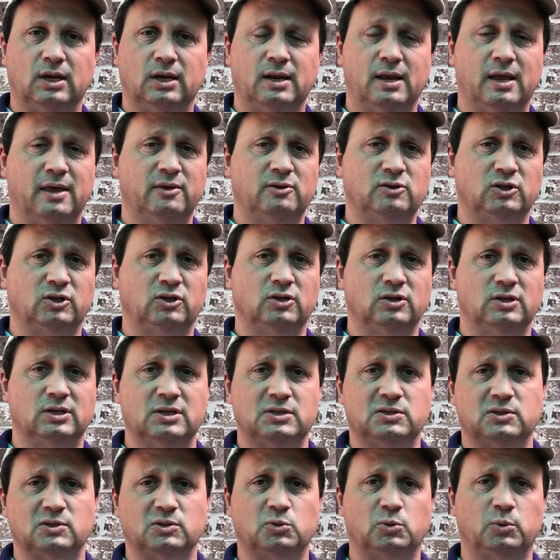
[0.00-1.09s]
Now there's a good
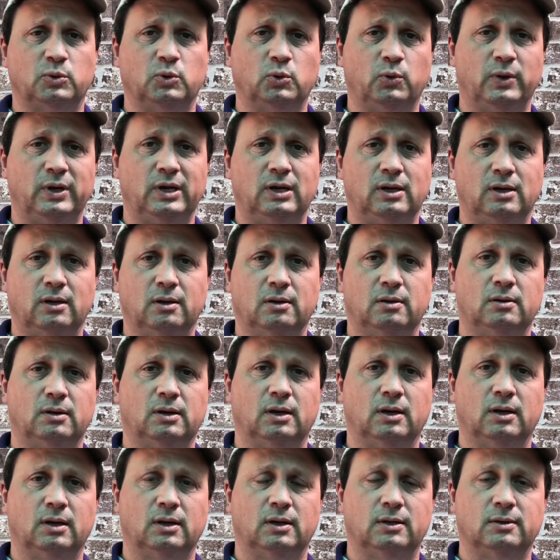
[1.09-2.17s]
distance between
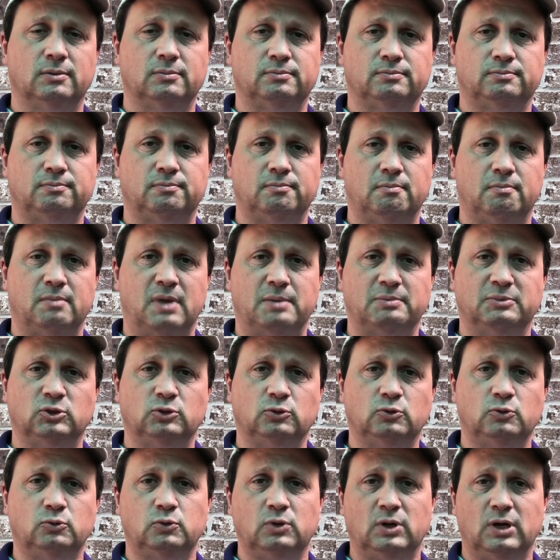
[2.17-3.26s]

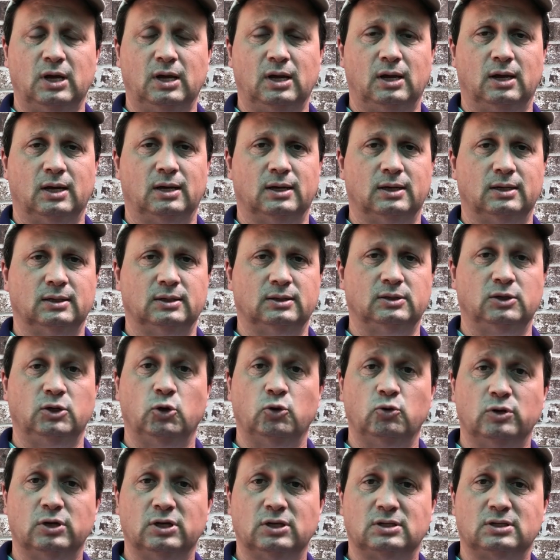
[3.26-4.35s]
Mamou,
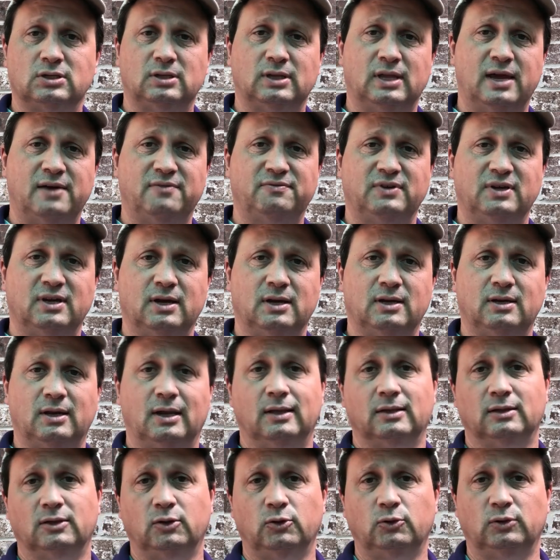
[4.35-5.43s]
Eunice, Lafayette,
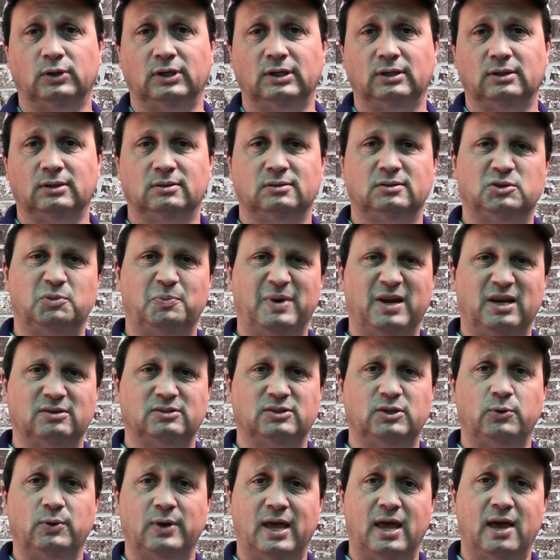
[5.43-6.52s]
and Luling. It's about
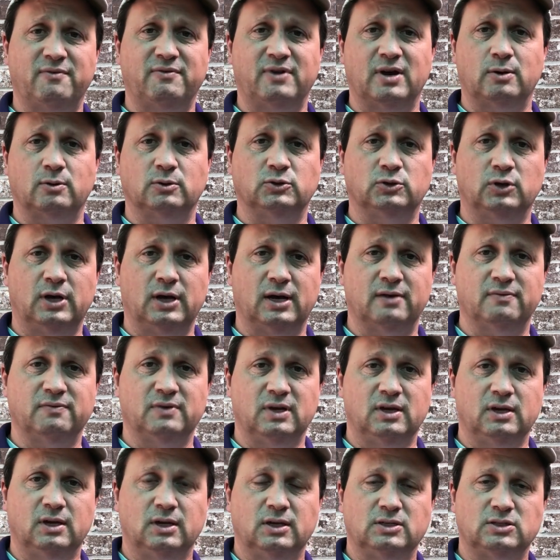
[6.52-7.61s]
a 2.5 hour drive.
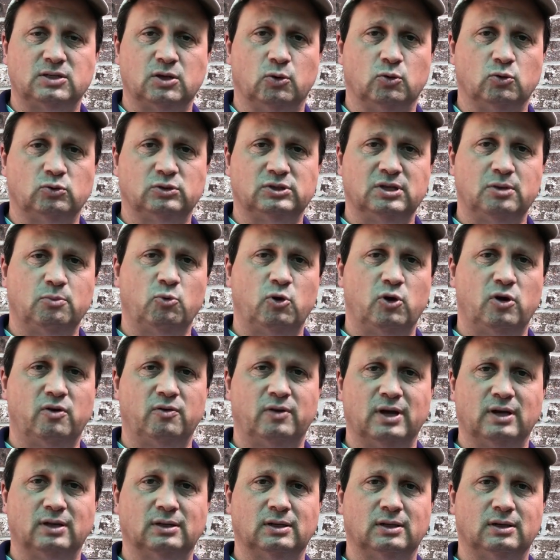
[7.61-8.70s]
So somewhere
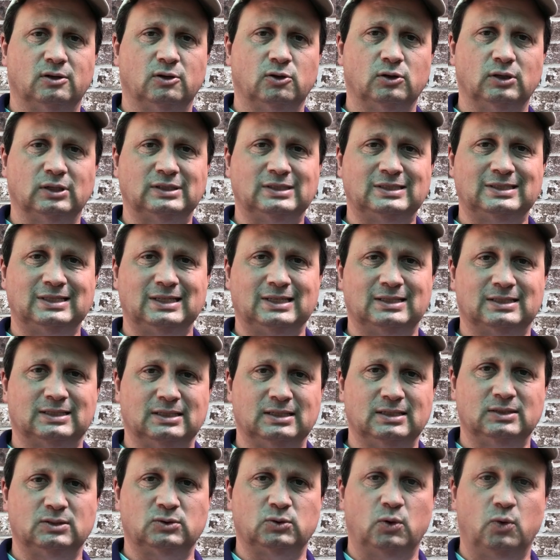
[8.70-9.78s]
around the early
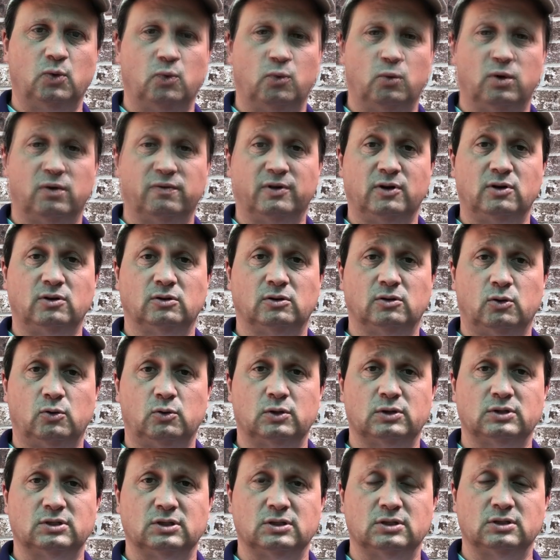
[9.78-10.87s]
60s, one of Uncle
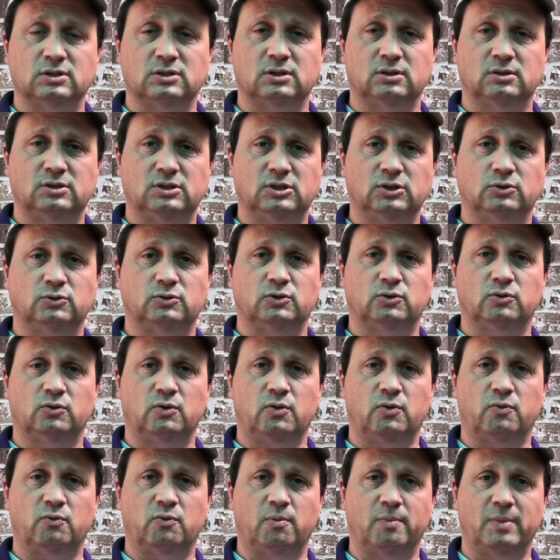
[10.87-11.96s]
Lawrence's children
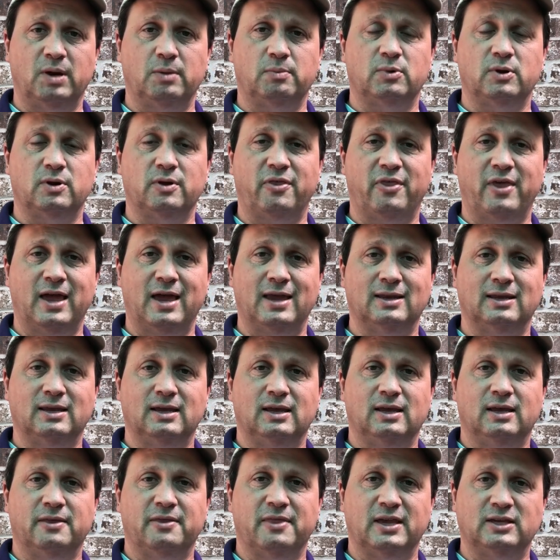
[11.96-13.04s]
remembered that
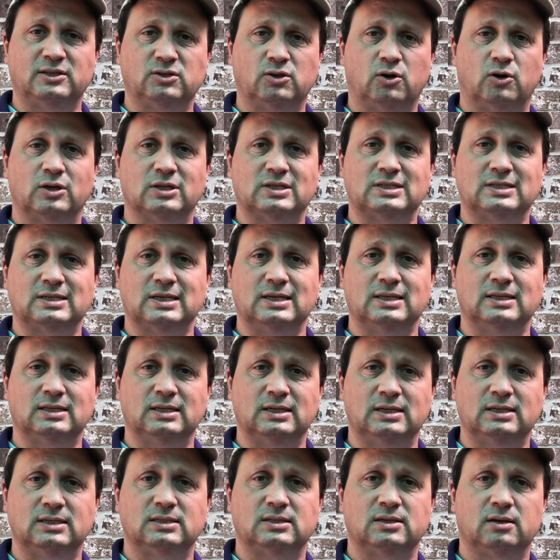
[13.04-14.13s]
they started seeing
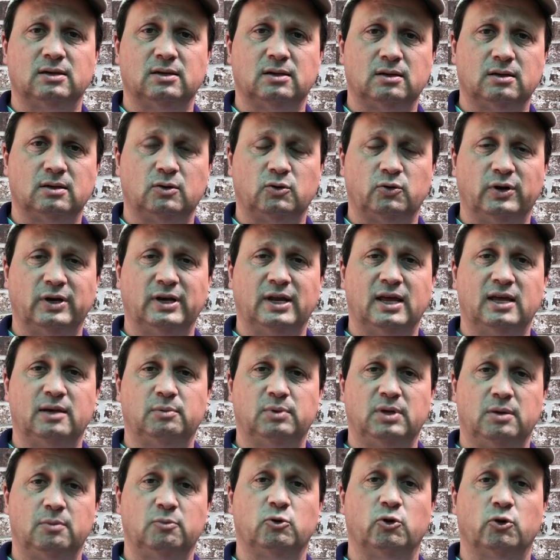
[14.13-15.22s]

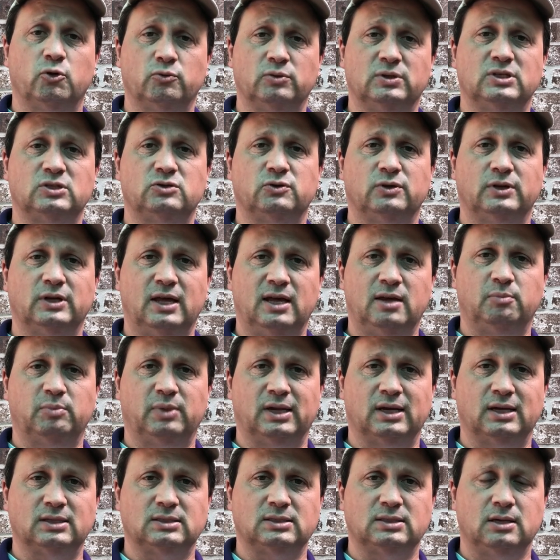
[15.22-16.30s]
him growing these green
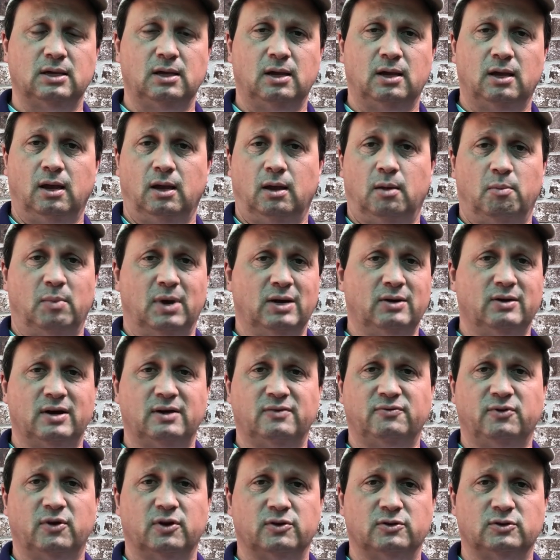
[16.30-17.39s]
eggplants. My
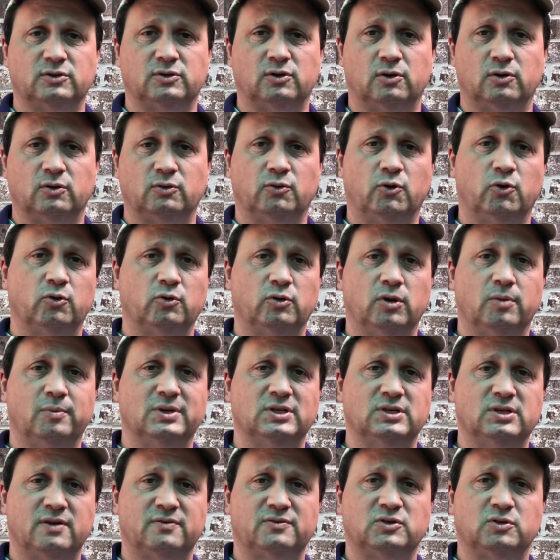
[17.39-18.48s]
grandfather started growing them in
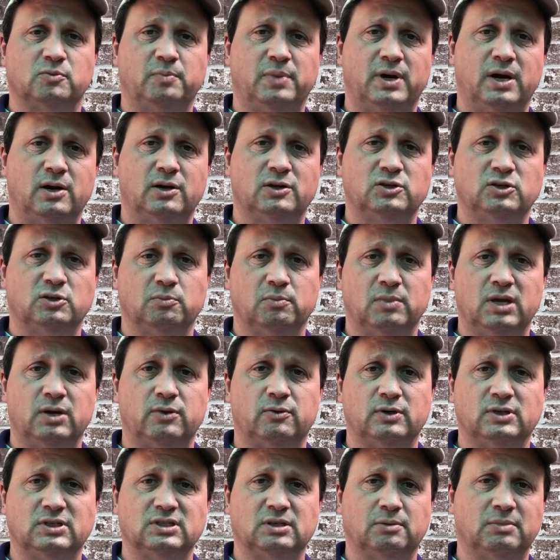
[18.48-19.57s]
Jefferson Parish and
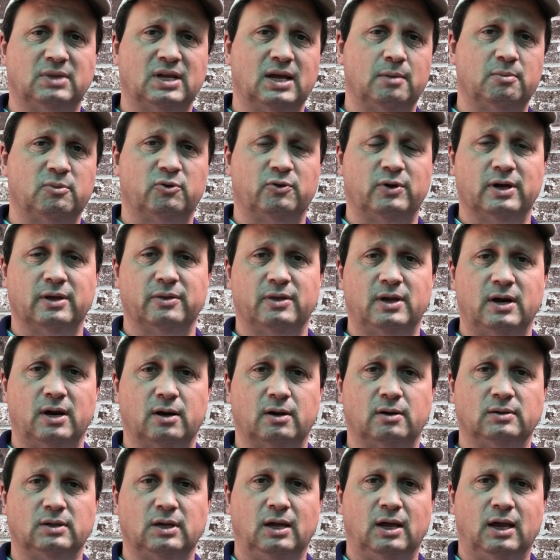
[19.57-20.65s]
Metairie sometime around there.
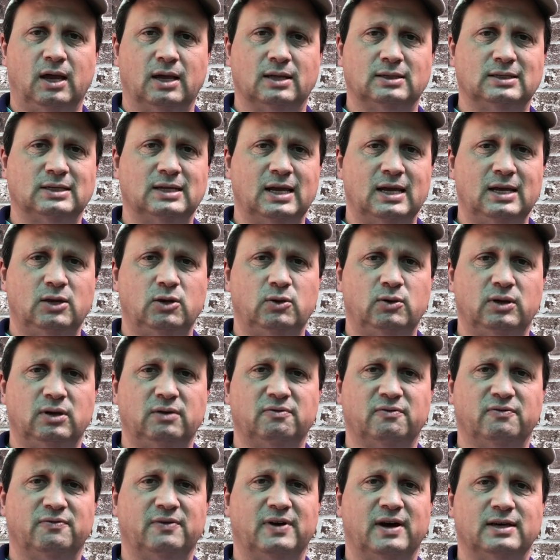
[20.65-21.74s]
And today you can
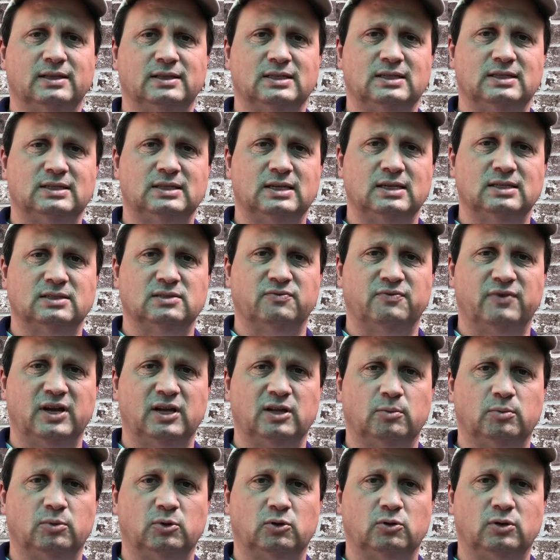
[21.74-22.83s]
even find these seeds
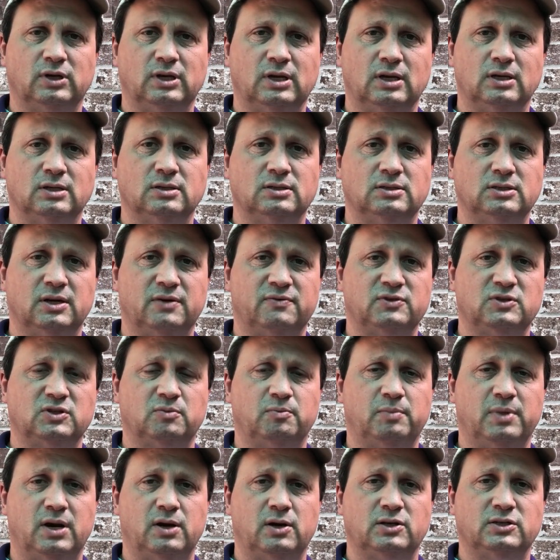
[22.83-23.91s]
available in Jefferson
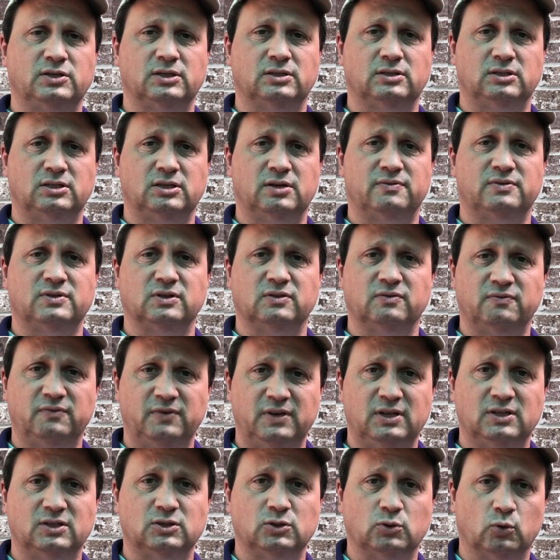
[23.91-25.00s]
Parish at the Jefferson
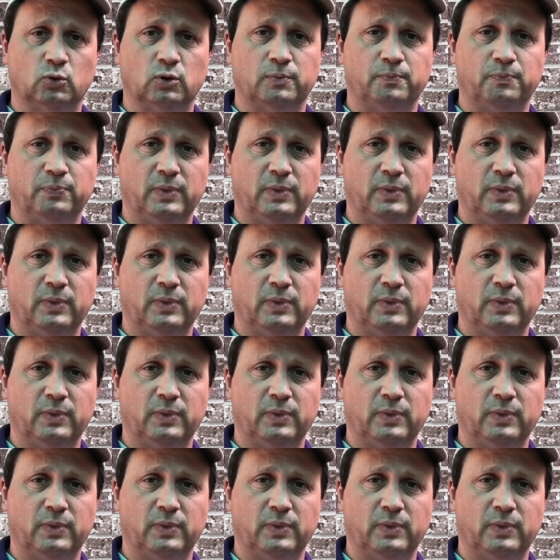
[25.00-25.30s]
Feed Store.